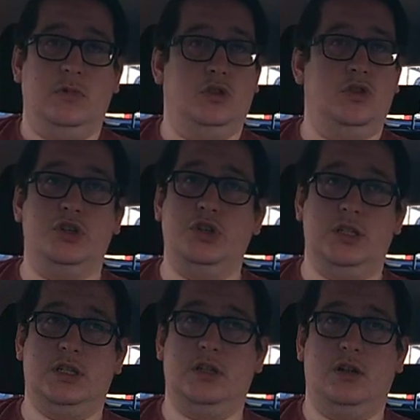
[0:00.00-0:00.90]
As long as you
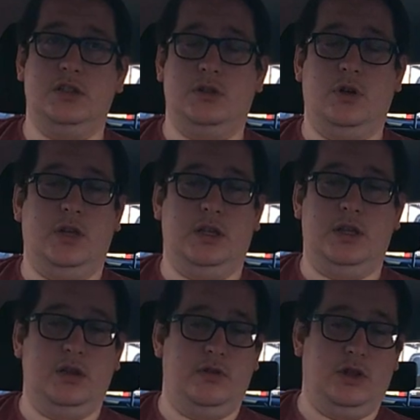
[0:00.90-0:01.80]
can see the lights are working,
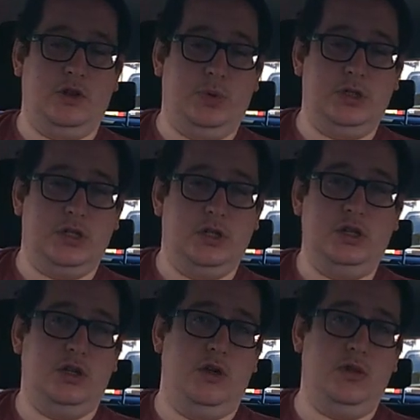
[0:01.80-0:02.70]
then you're in a good position
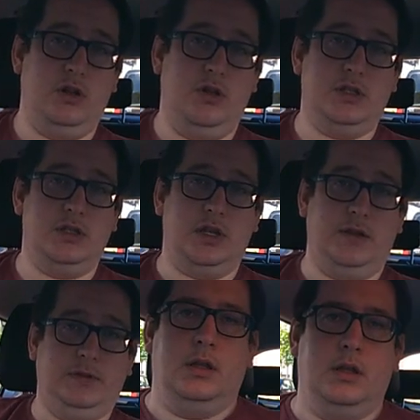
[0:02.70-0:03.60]
and you know that you're nice and safe.